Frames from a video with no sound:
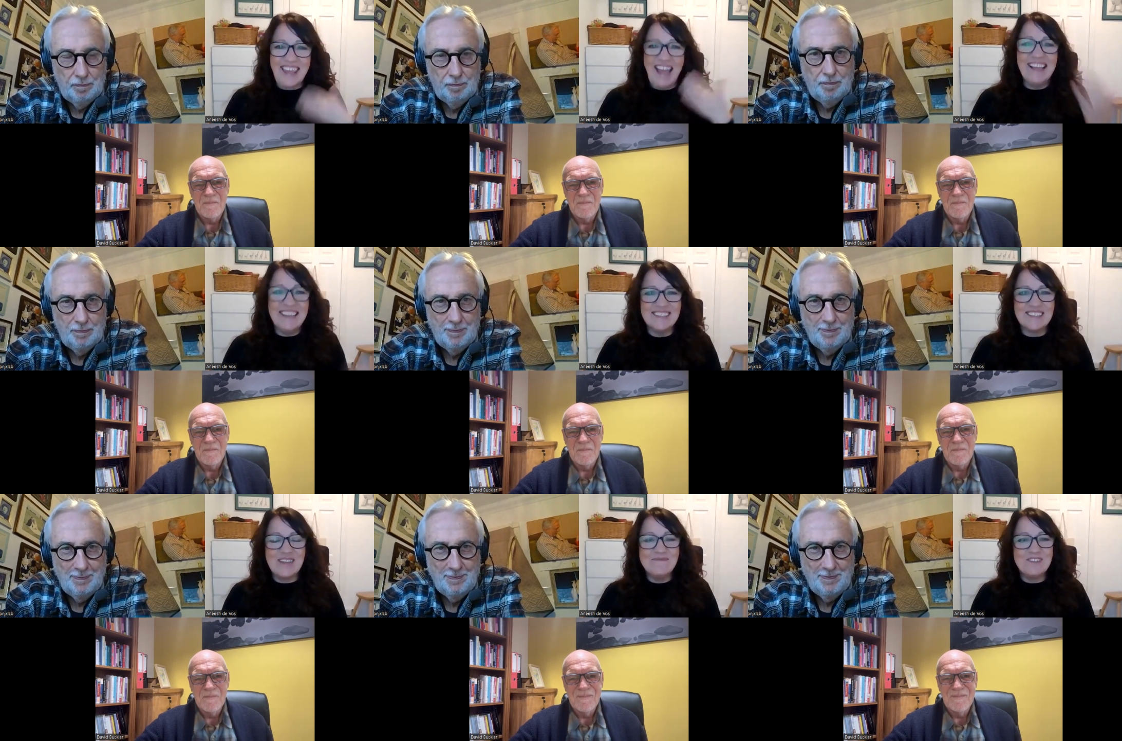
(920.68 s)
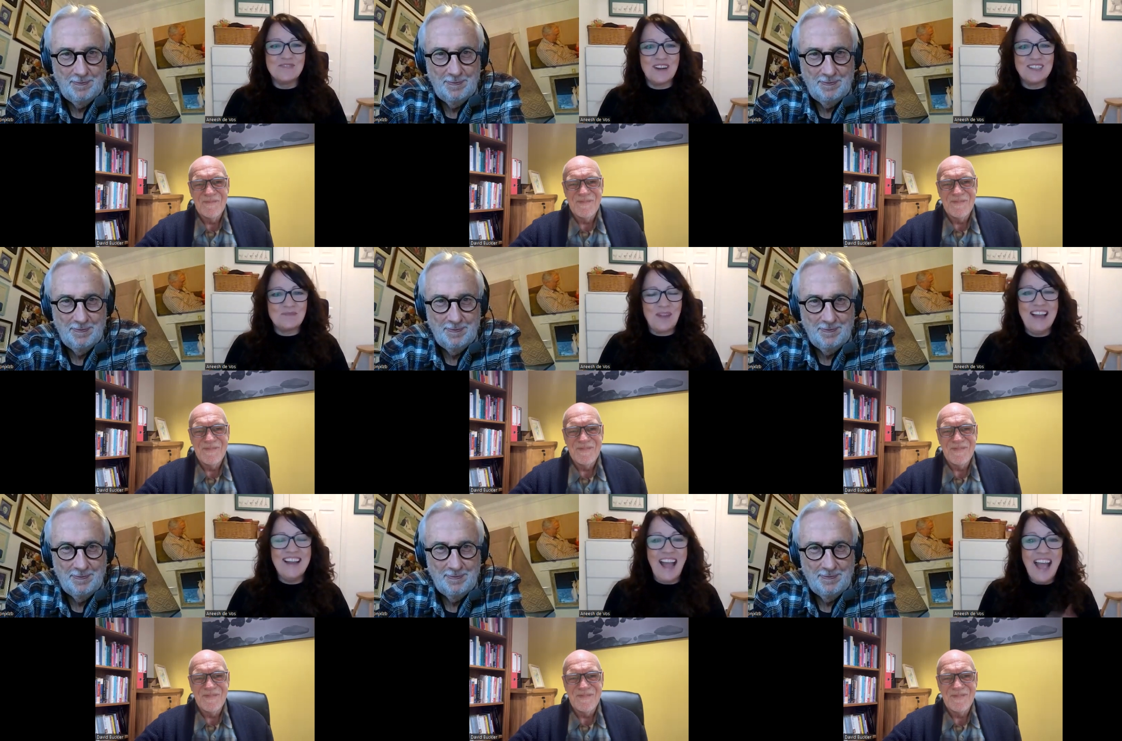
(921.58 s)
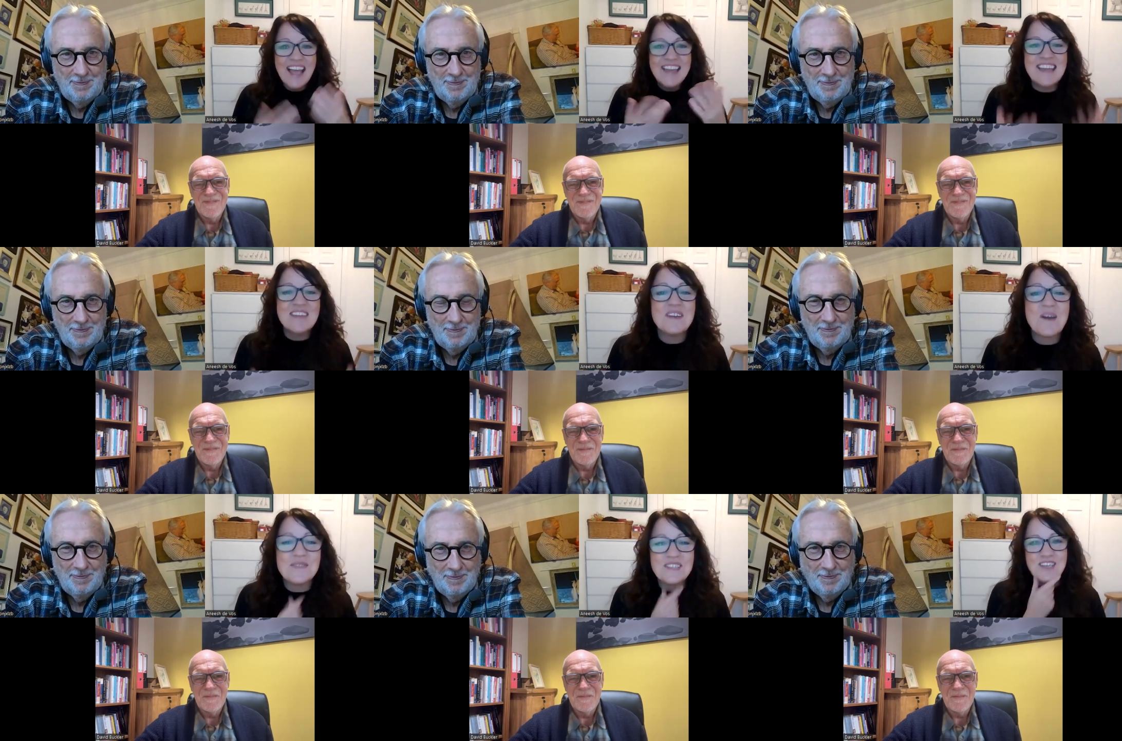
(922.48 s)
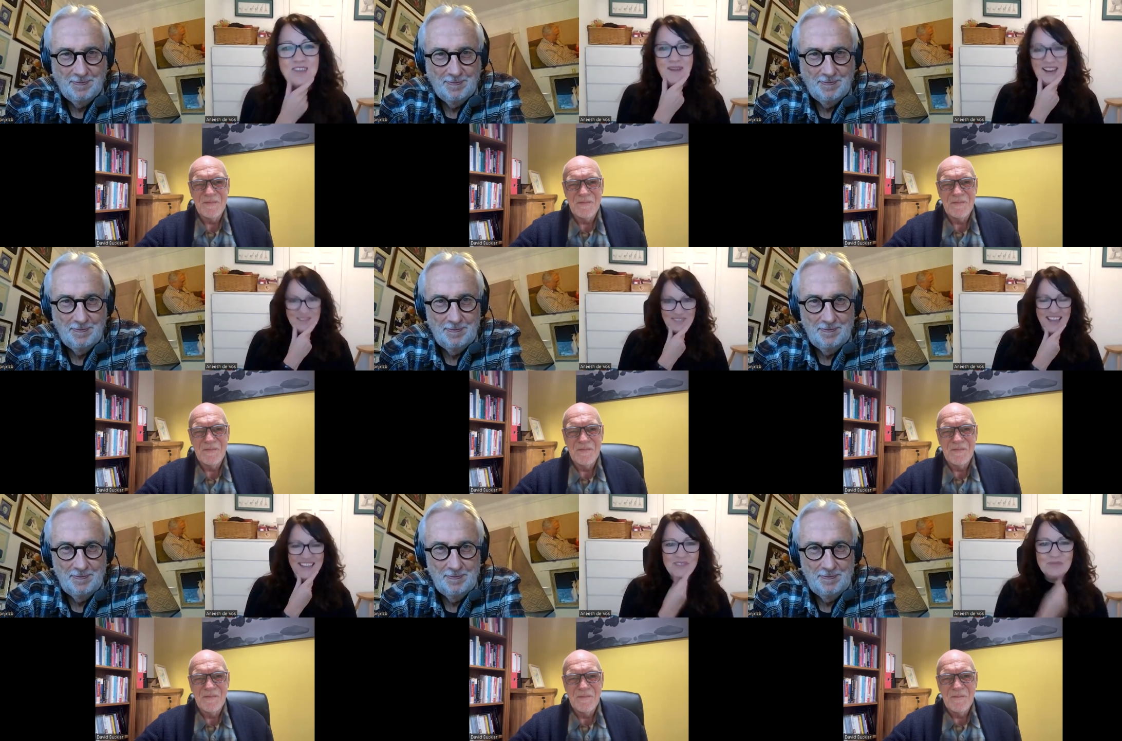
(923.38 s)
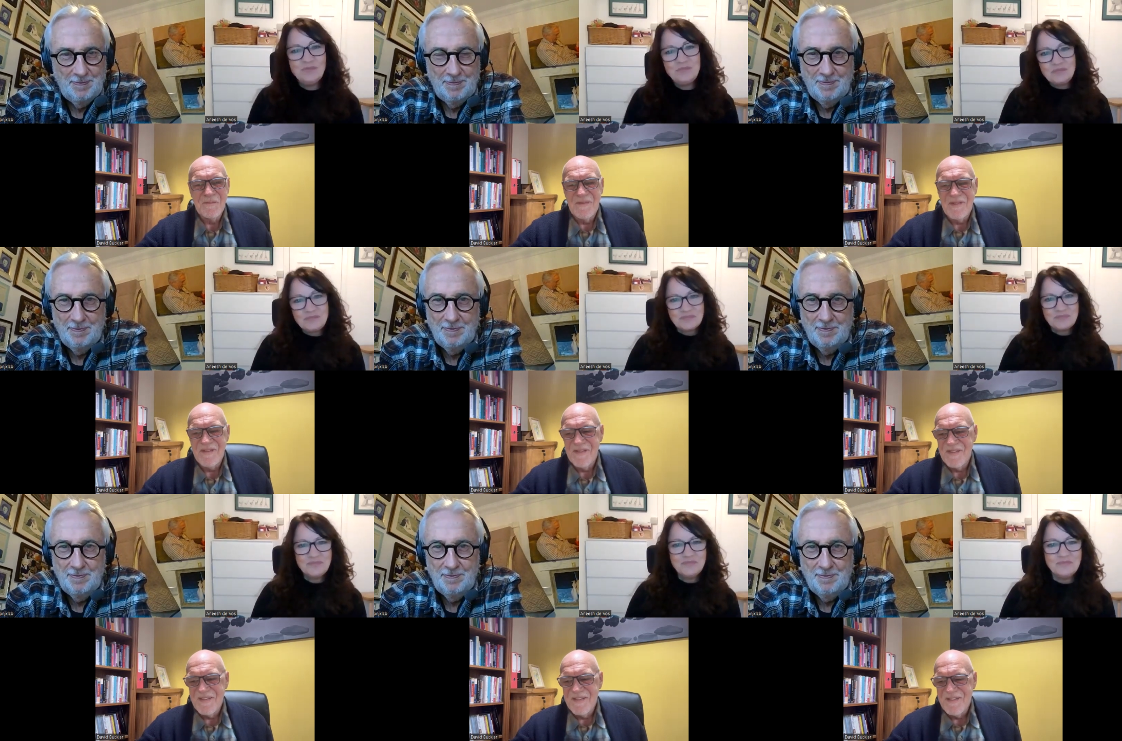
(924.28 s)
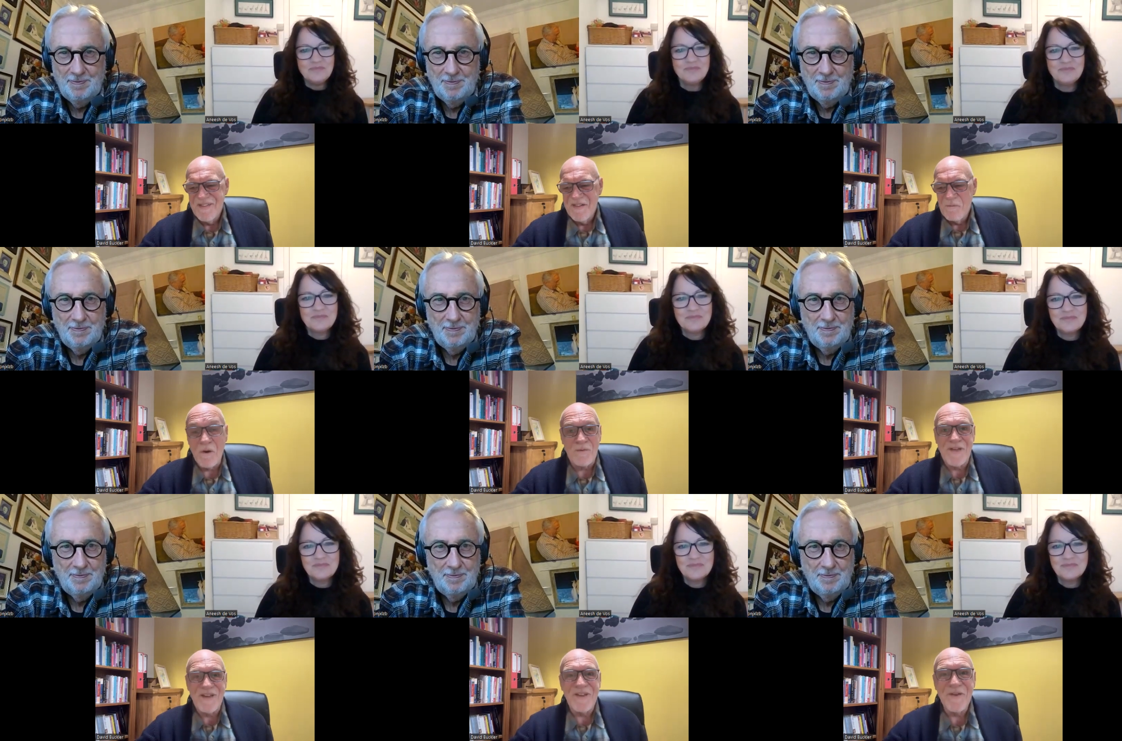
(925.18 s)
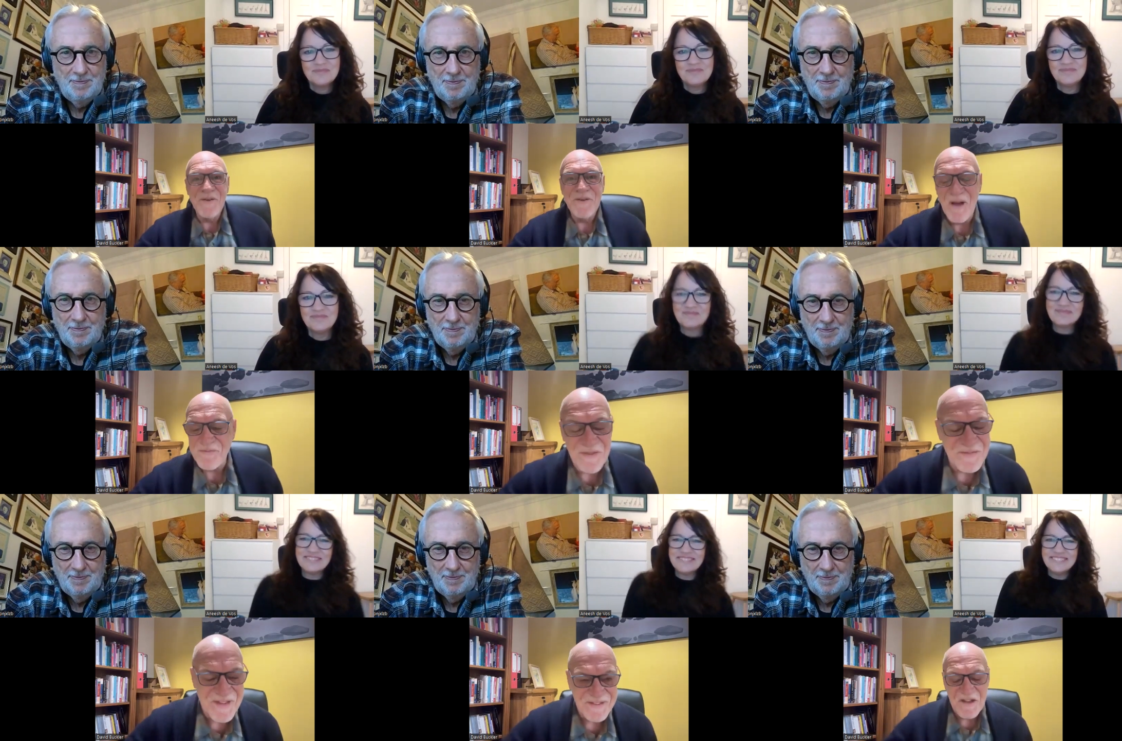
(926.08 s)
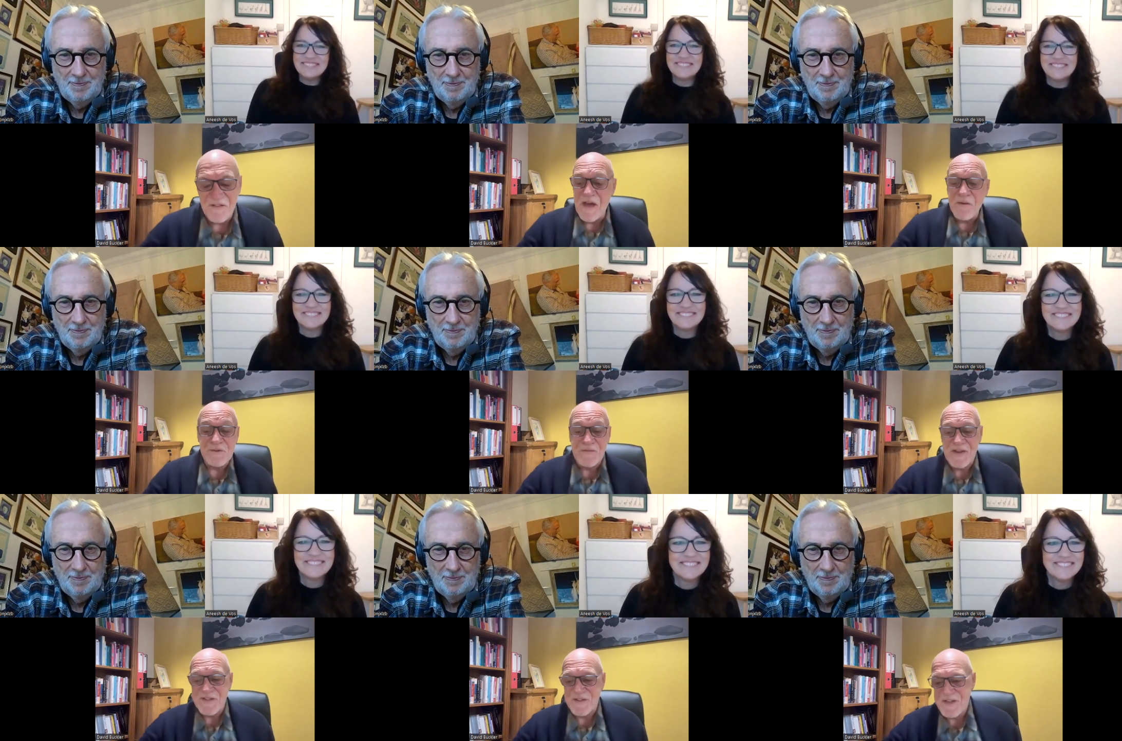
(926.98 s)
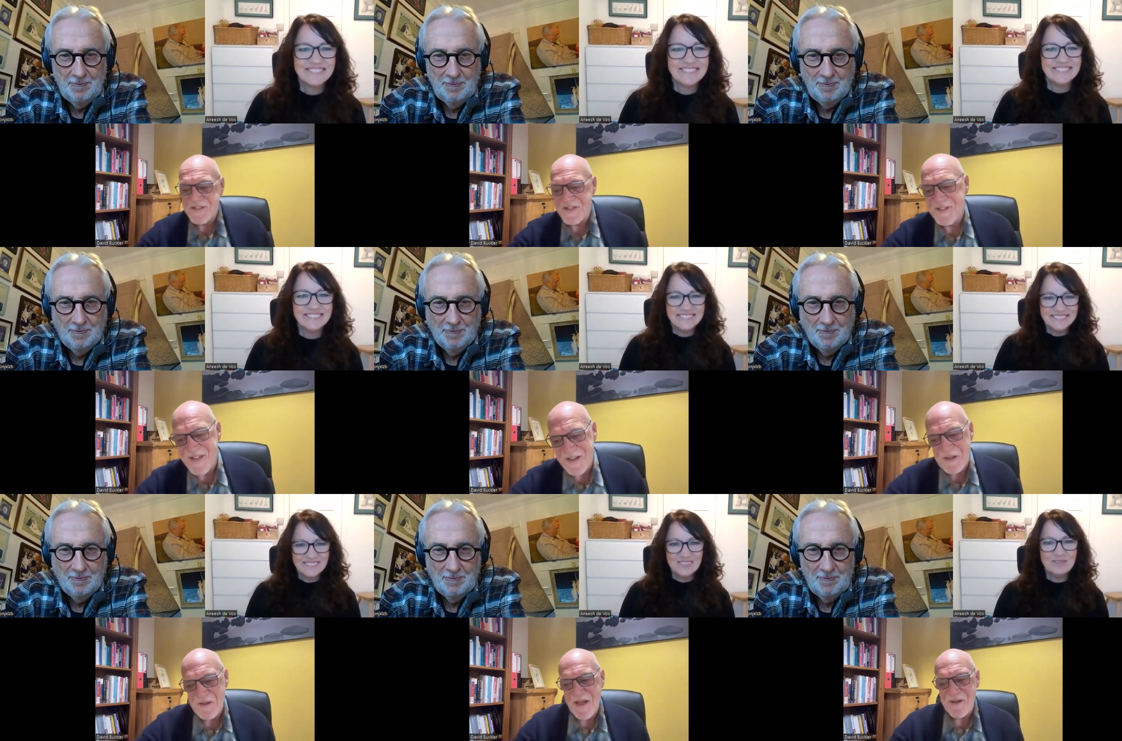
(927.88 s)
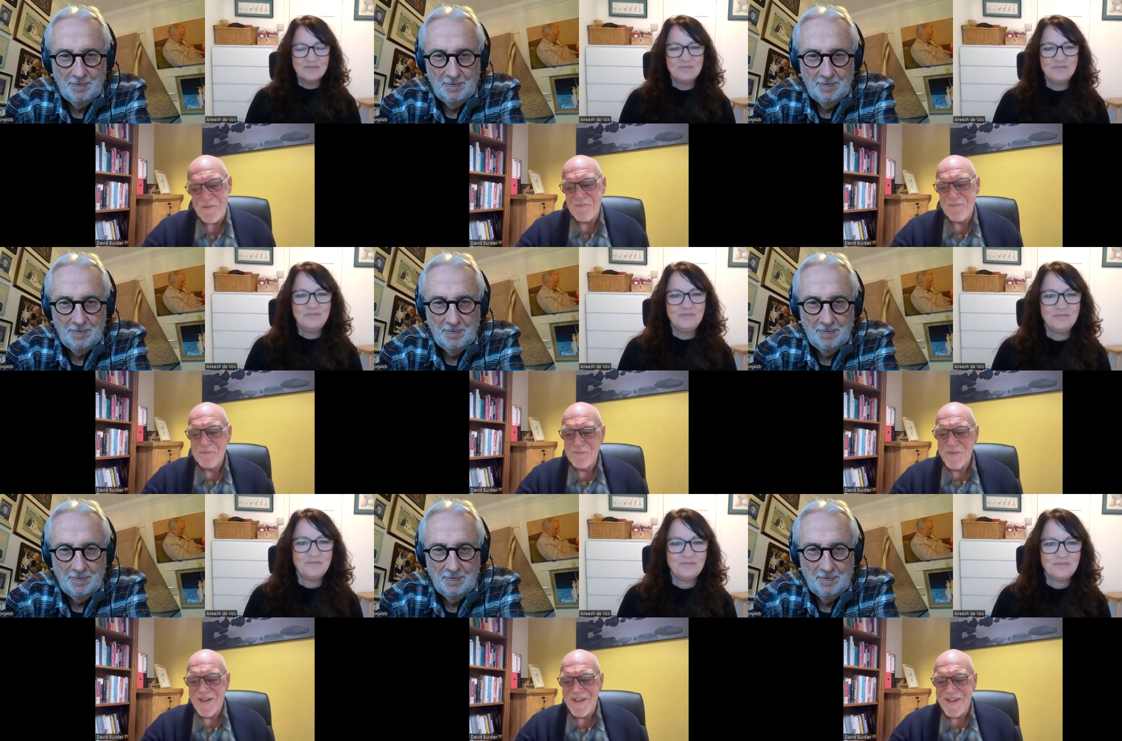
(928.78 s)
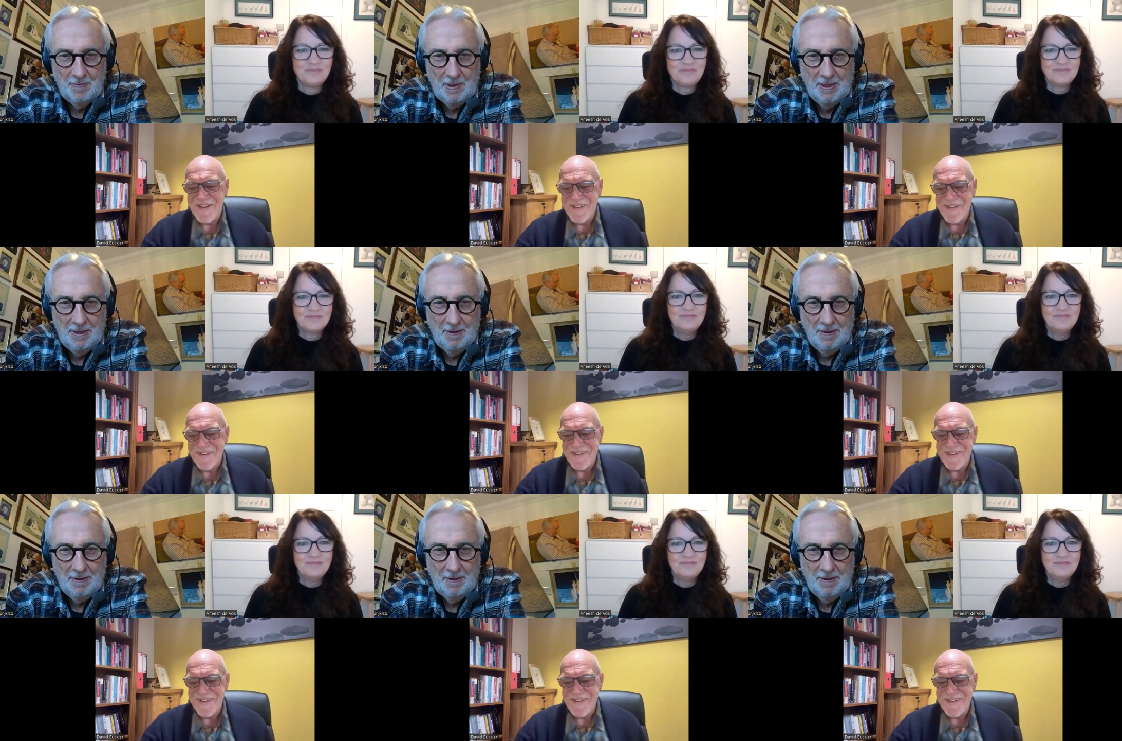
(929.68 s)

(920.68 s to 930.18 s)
Speaker 1: God, thank you so much for explaining it david over to you my lovely
Speaker 2: well thank you I, that was fascinating alec um, uh,